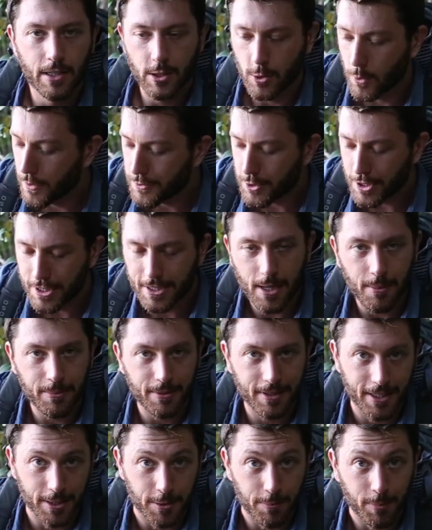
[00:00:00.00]
So we've just stopped
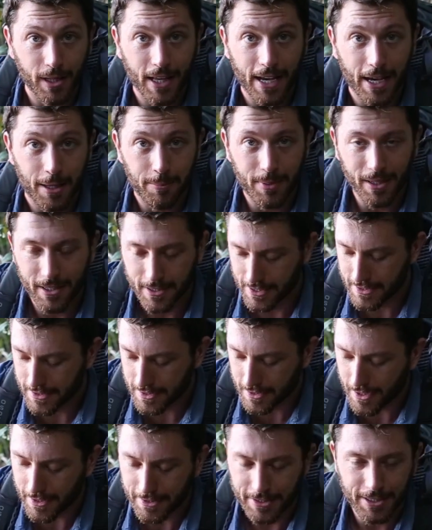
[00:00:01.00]
at this plant because it's
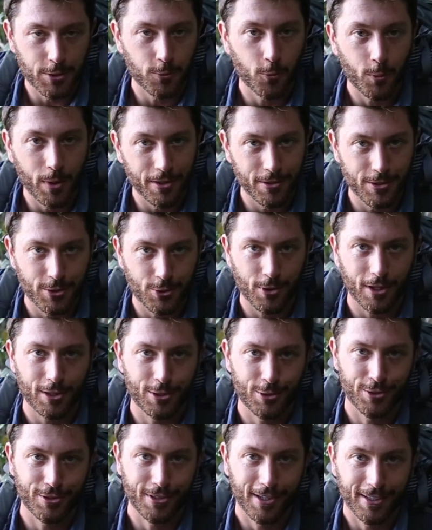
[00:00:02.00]
got these weird
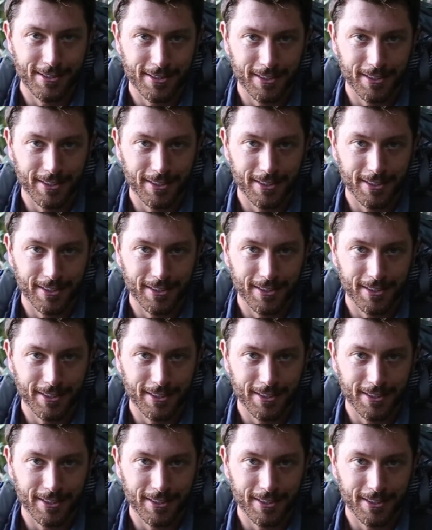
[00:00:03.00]
structures on